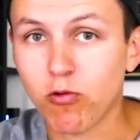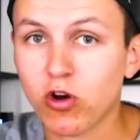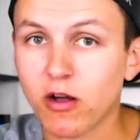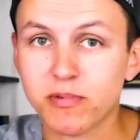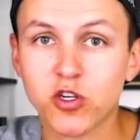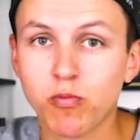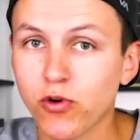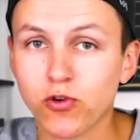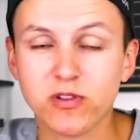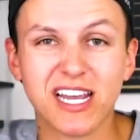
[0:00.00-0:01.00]
I woke up
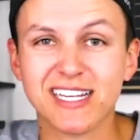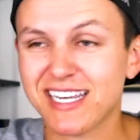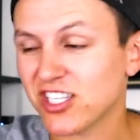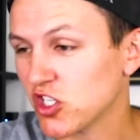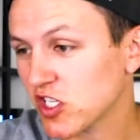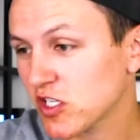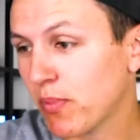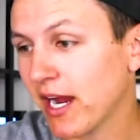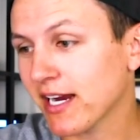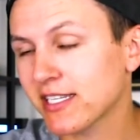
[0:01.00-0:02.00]
super early because it just
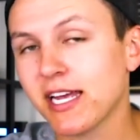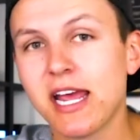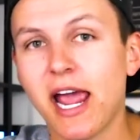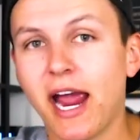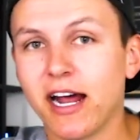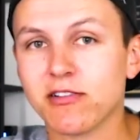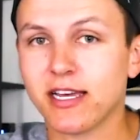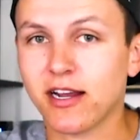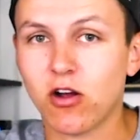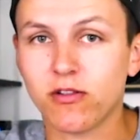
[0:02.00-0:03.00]
spiked and I was
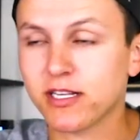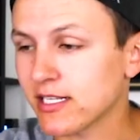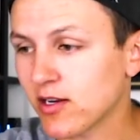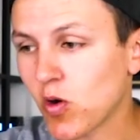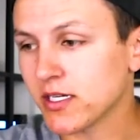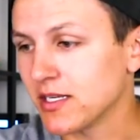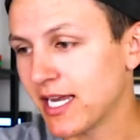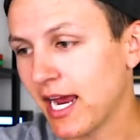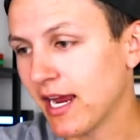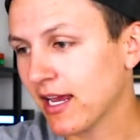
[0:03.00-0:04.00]
like, oh, this is going to
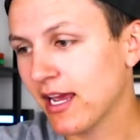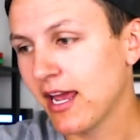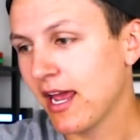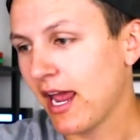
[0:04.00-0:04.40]
tank.